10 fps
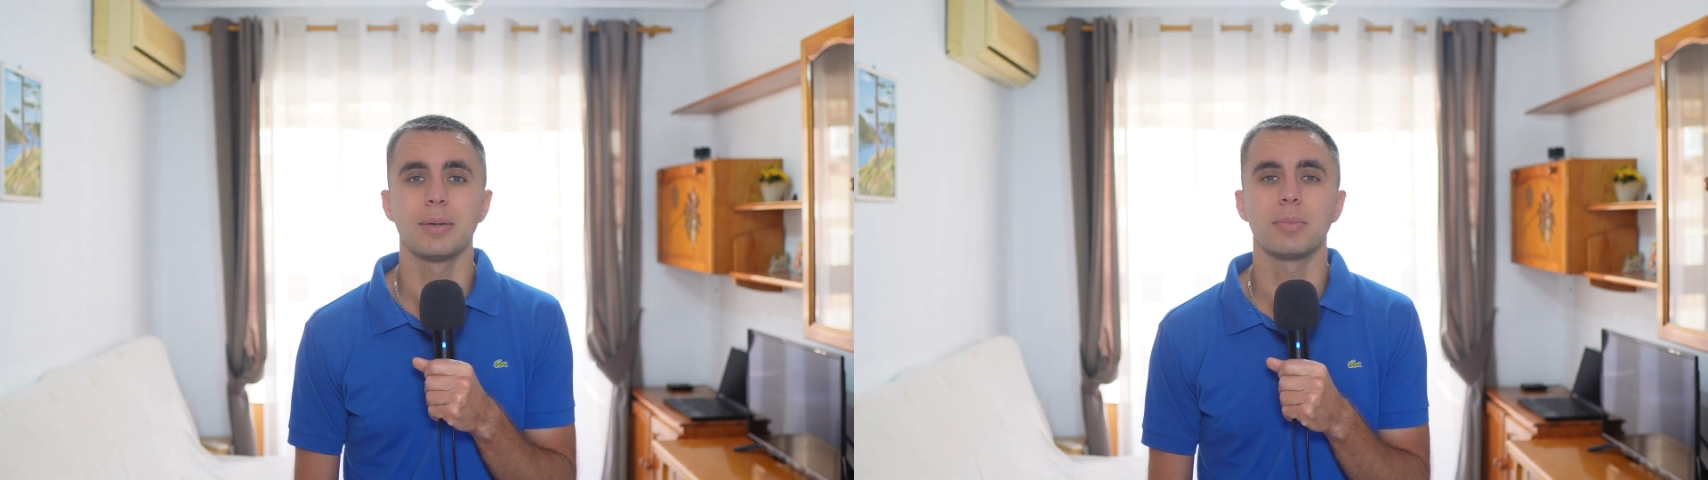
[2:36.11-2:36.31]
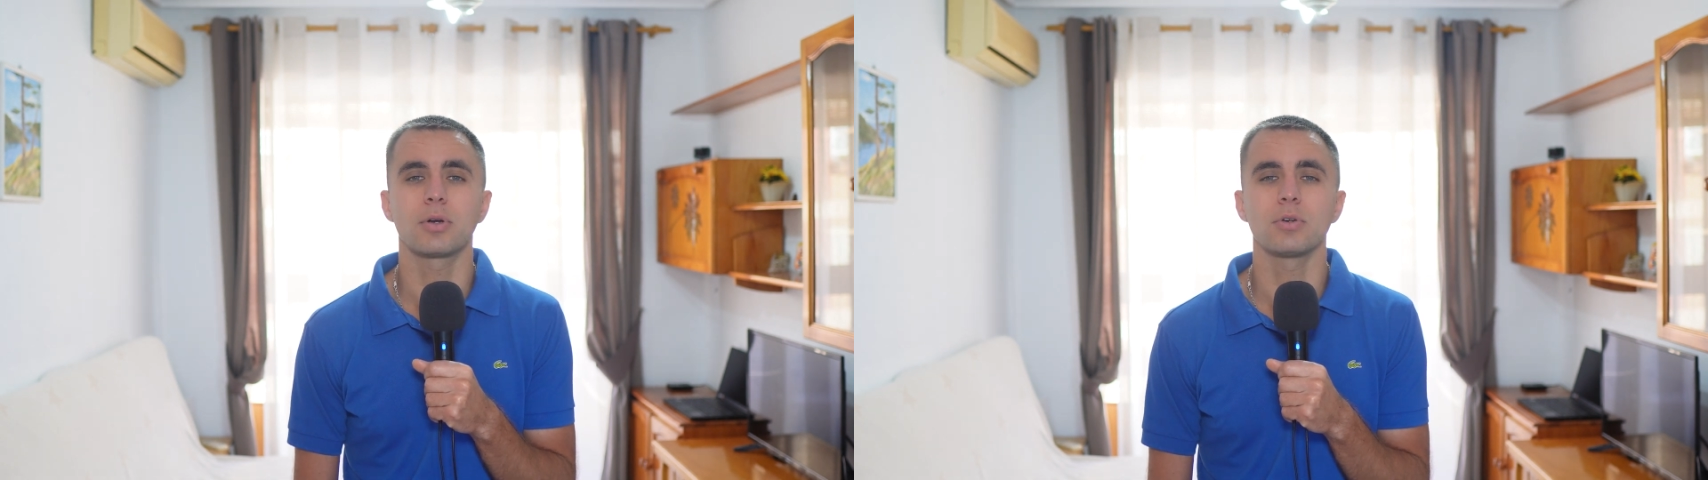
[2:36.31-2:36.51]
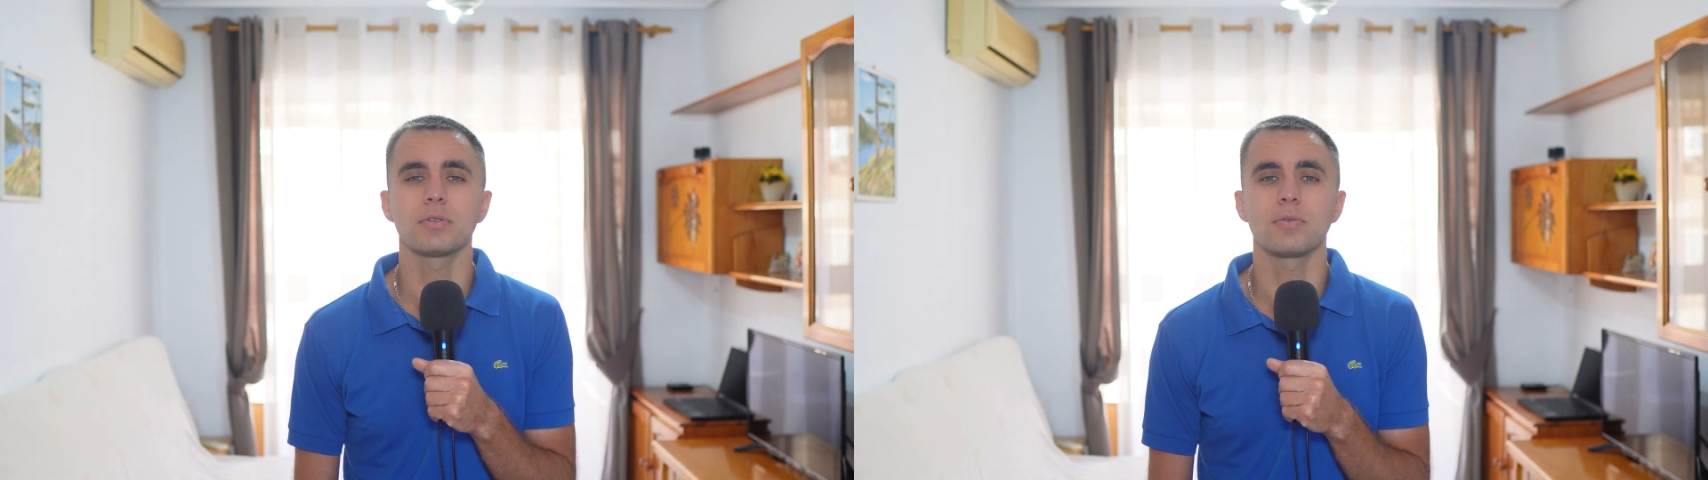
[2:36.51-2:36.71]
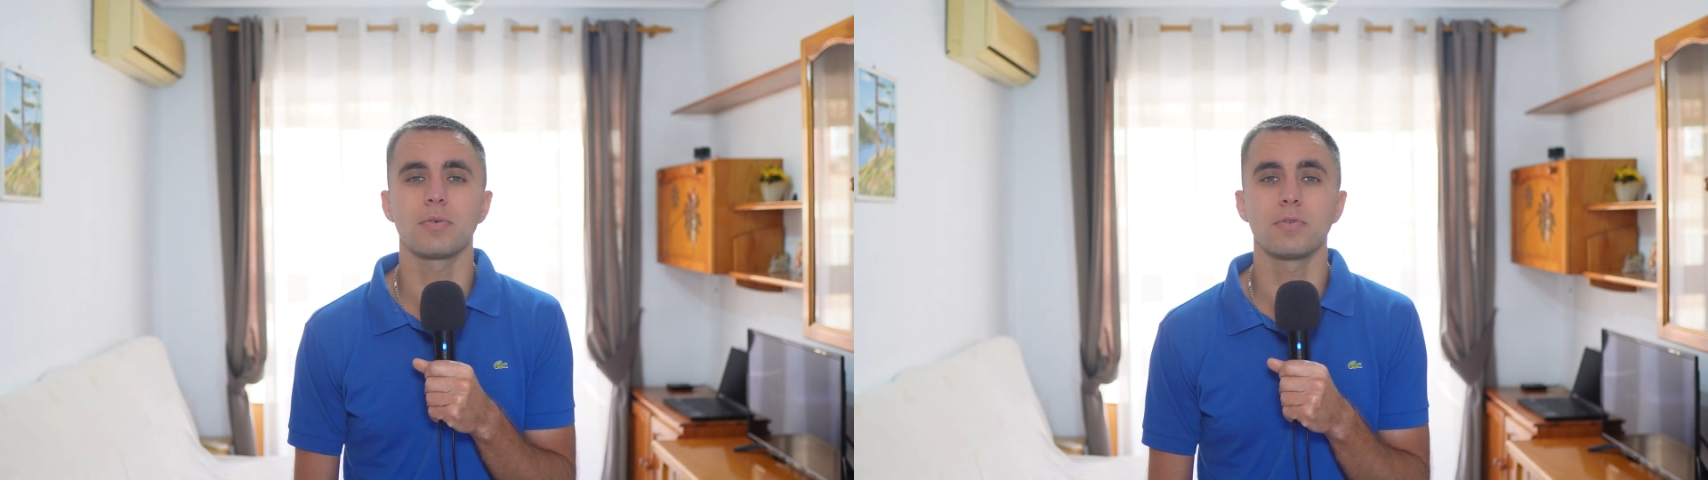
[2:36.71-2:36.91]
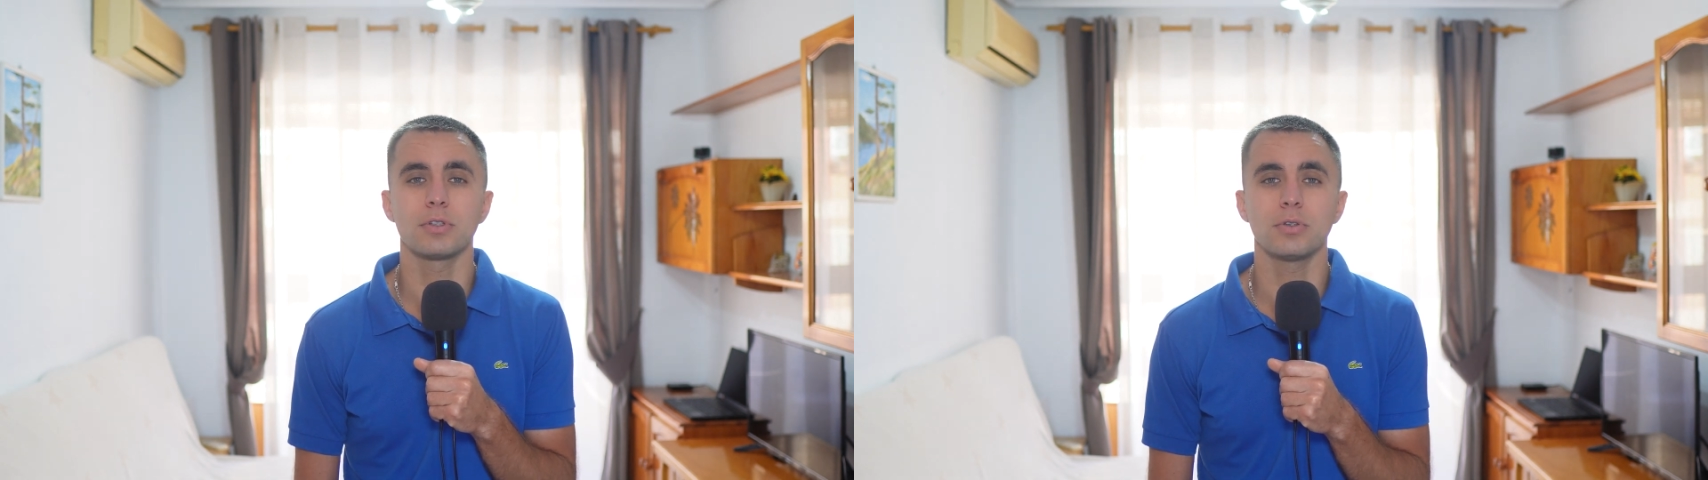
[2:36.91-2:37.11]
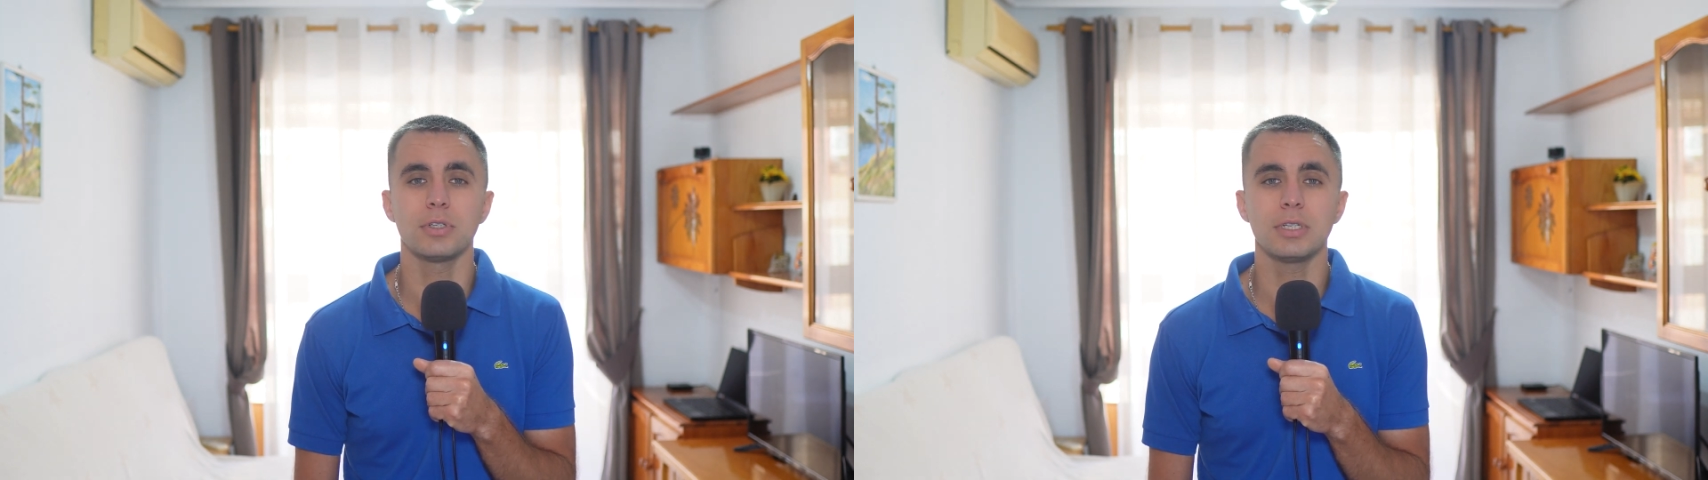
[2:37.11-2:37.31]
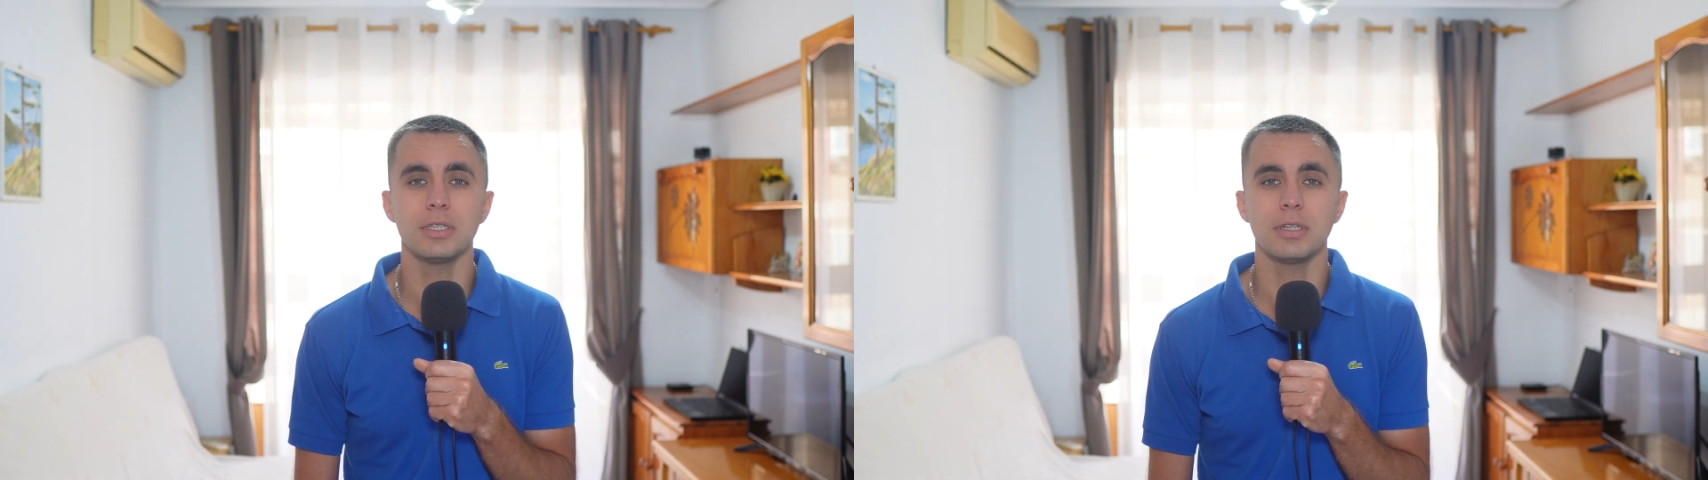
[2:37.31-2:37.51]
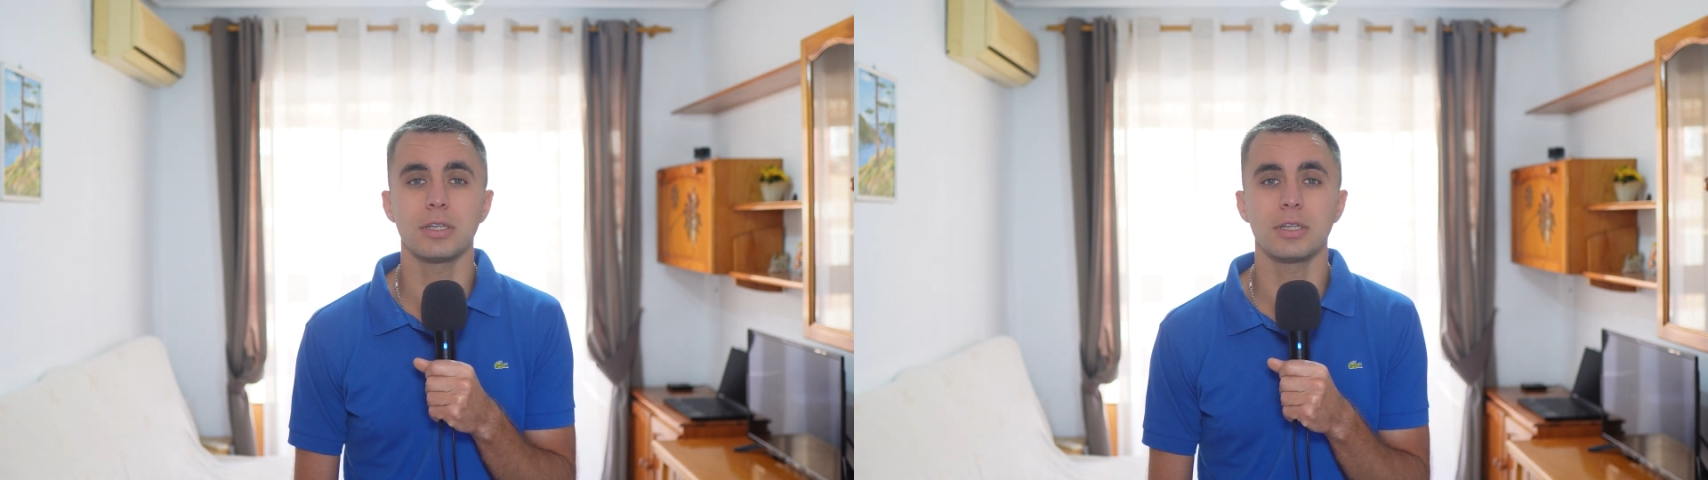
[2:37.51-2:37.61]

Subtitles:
because what you did